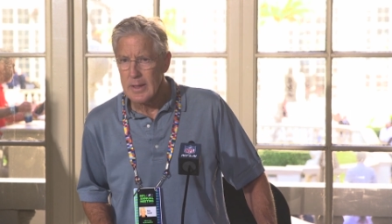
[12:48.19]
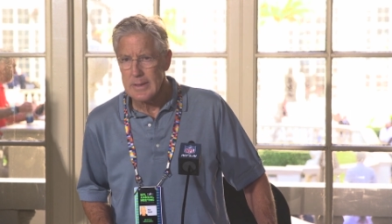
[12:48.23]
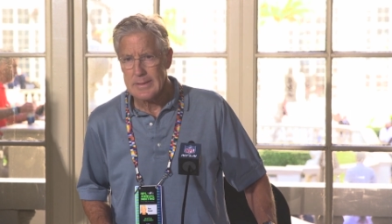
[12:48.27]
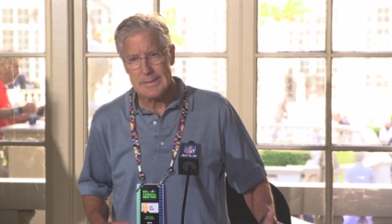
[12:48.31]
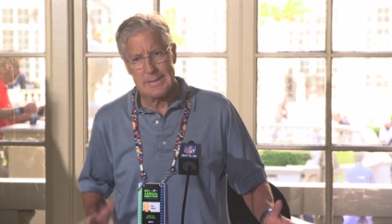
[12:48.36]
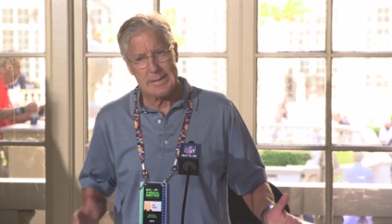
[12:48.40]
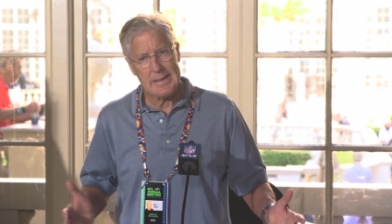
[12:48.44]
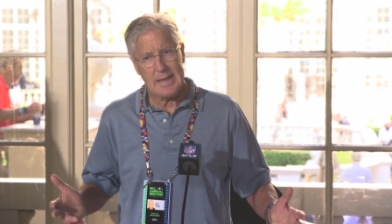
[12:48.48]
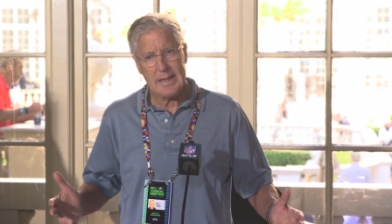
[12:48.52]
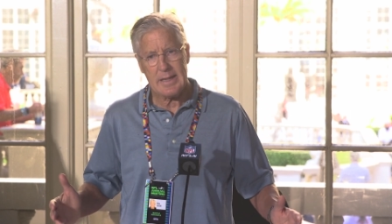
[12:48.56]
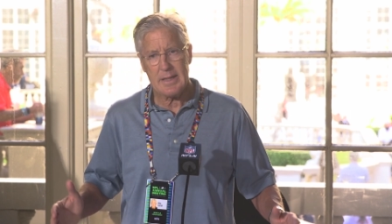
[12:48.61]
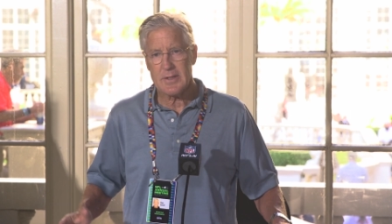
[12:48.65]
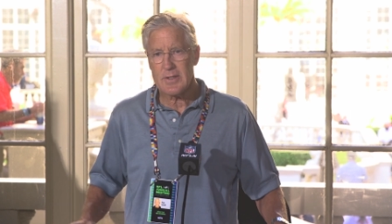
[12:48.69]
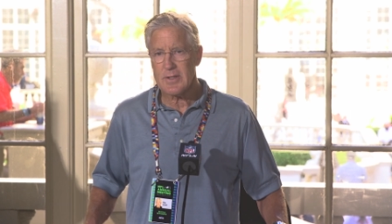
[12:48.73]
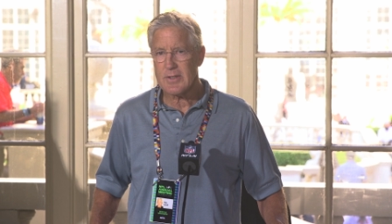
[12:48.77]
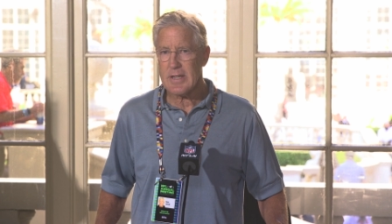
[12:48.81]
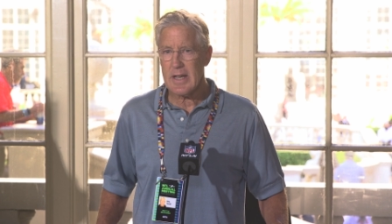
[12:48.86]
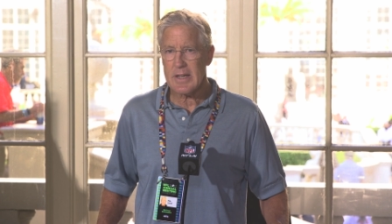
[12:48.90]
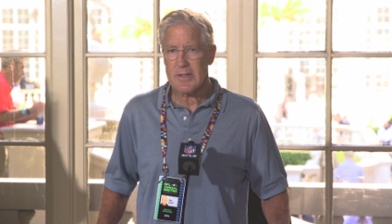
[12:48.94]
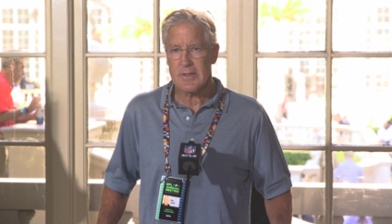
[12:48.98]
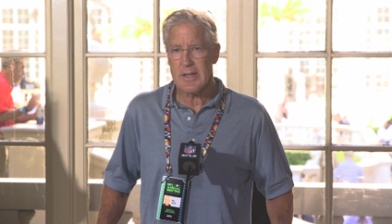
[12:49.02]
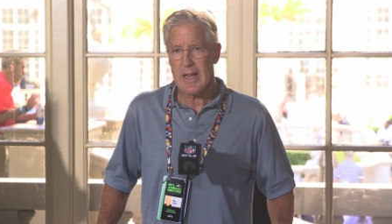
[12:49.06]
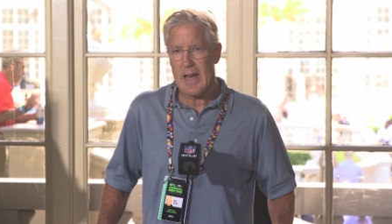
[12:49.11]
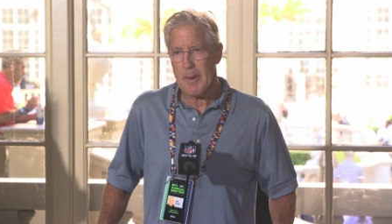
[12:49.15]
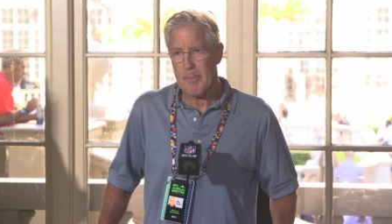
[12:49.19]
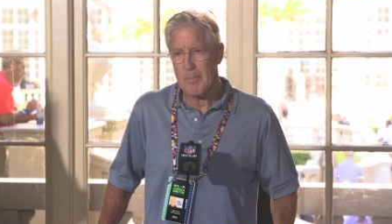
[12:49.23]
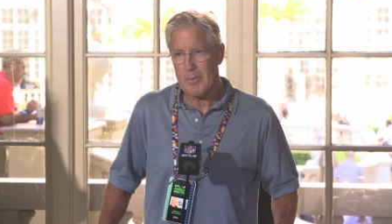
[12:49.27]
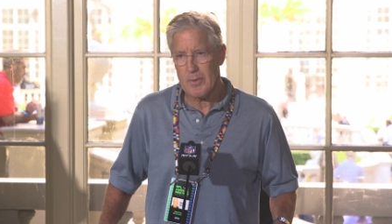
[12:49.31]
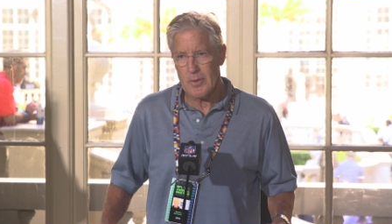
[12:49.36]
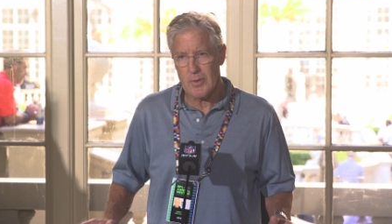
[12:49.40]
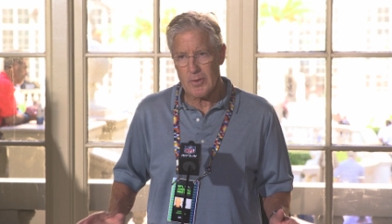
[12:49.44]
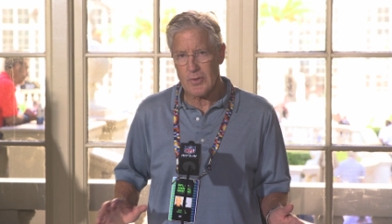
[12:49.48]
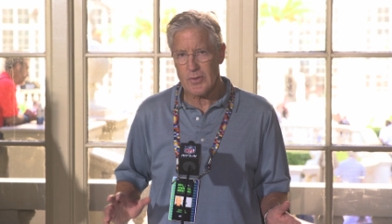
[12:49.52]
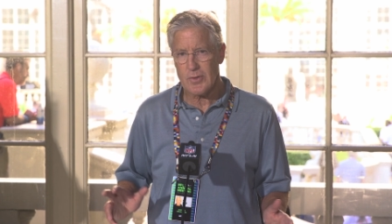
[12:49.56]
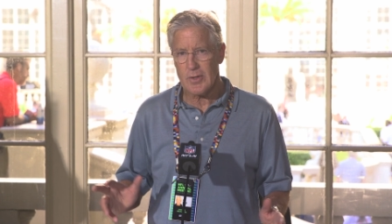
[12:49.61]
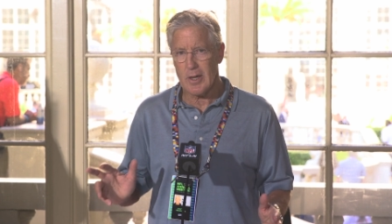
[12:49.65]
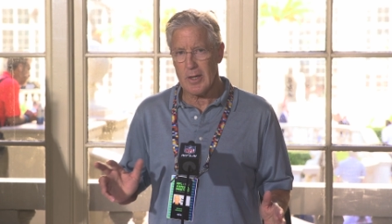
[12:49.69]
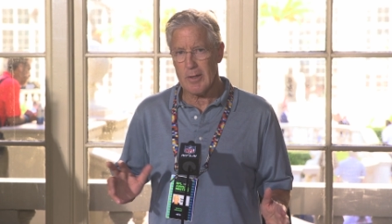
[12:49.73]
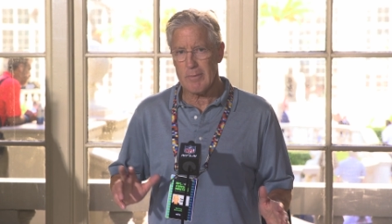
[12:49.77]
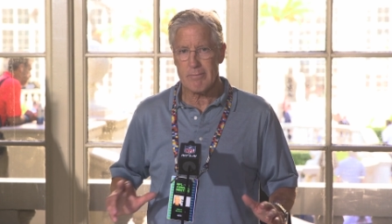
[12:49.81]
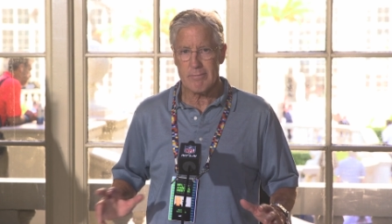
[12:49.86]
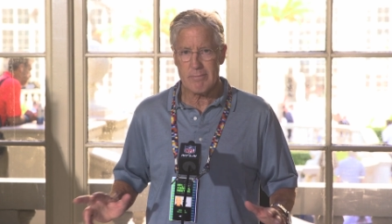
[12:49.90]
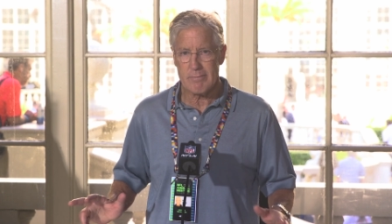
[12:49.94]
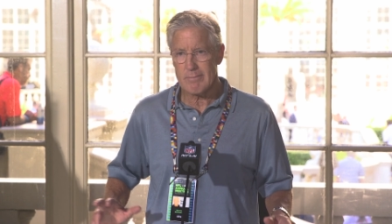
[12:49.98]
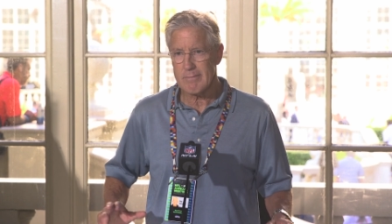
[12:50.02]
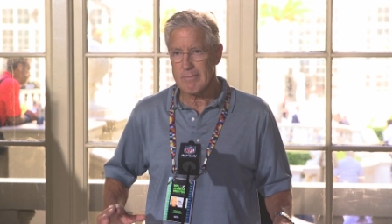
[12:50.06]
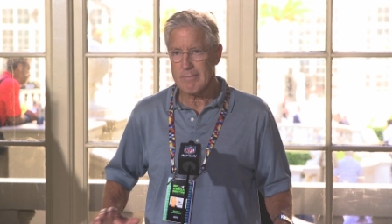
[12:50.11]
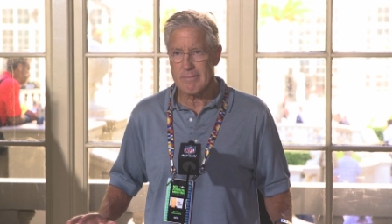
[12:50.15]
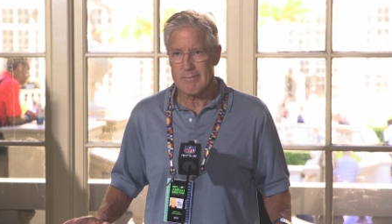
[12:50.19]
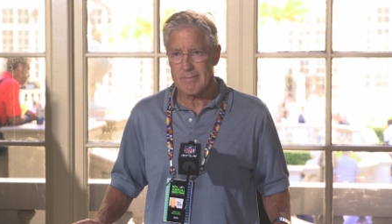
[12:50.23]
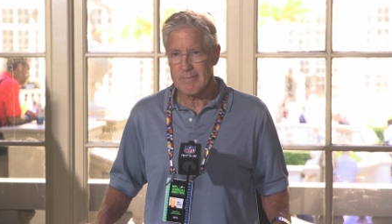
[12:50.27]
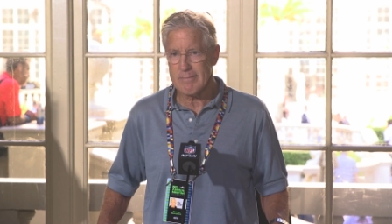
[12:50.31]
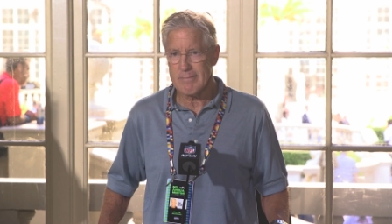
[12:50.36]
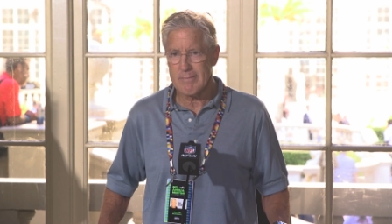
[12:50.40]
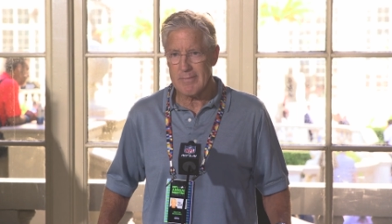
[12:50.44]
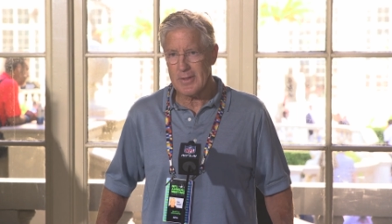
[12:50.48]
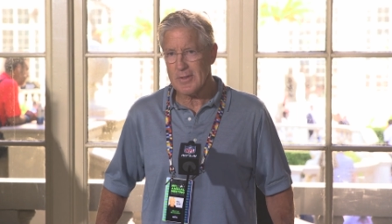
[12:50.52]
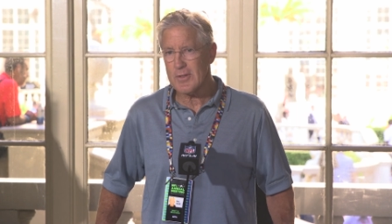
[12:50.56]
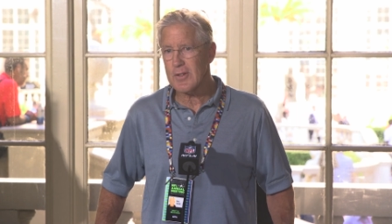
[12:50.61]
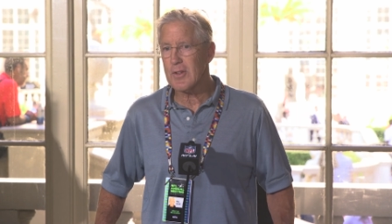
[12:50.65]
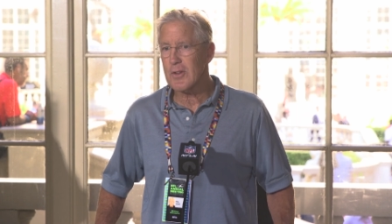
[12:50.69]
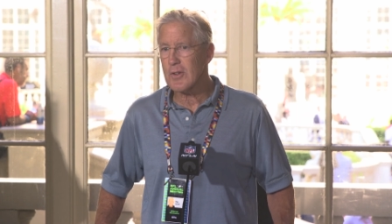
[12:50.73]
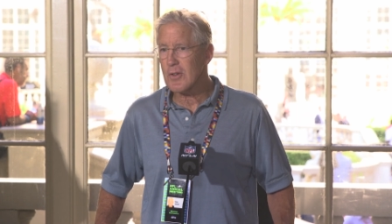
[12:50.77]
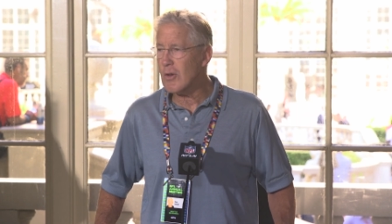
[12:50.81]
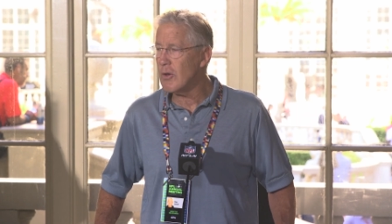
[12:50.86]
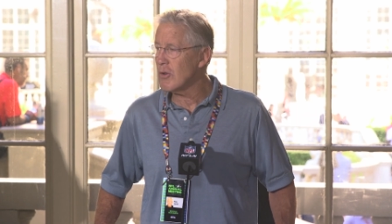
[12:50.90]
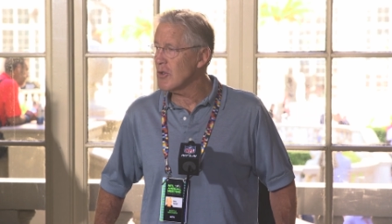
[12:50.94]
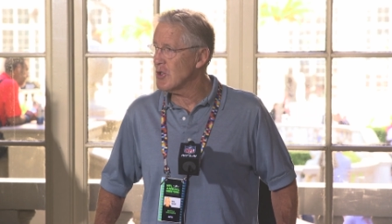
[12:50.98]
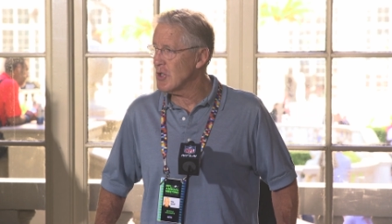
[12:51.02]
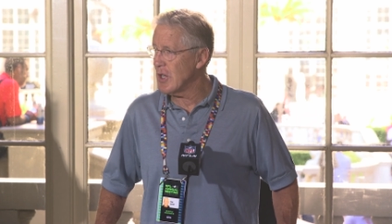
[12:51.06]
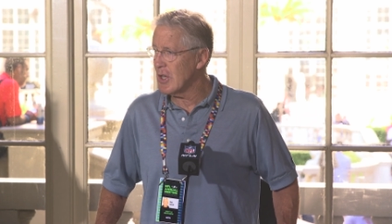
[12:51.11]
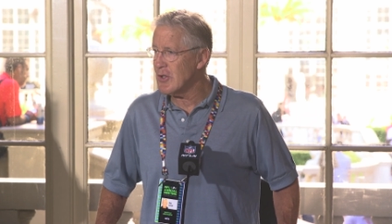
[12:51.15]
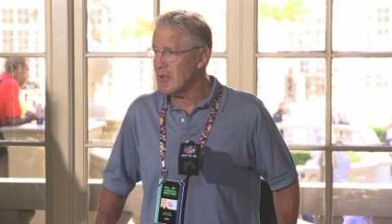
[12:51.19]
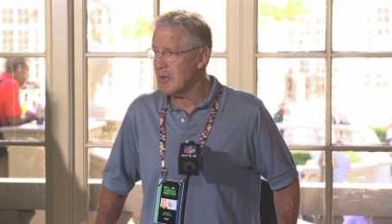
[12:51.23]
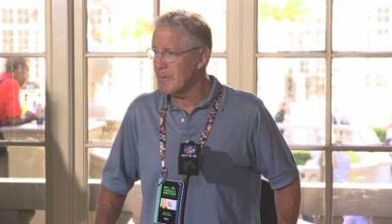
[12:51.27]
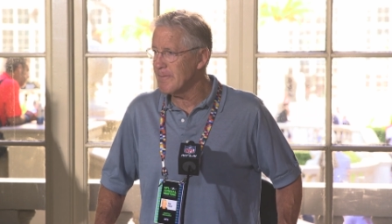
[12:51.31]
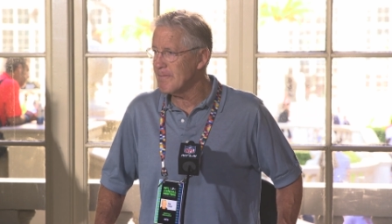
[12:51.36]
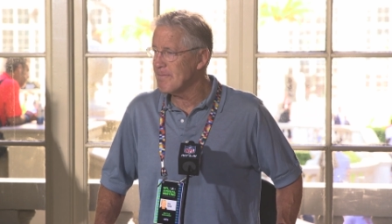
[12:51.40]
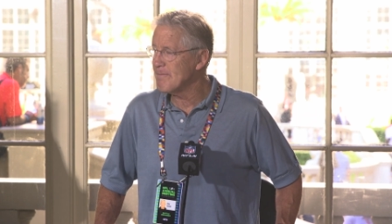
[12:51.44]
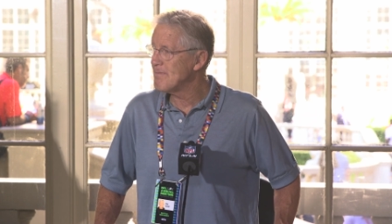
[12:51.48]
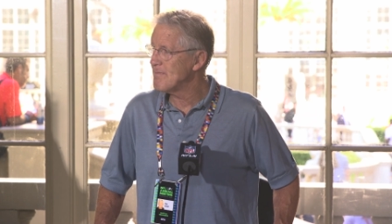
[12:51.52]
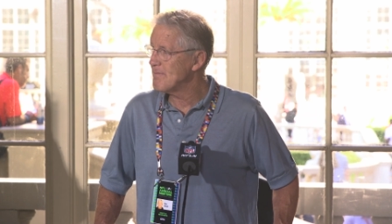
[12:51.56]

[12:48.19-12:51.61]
Yeah, it just hasn't happened. There's um, it's a negotiation.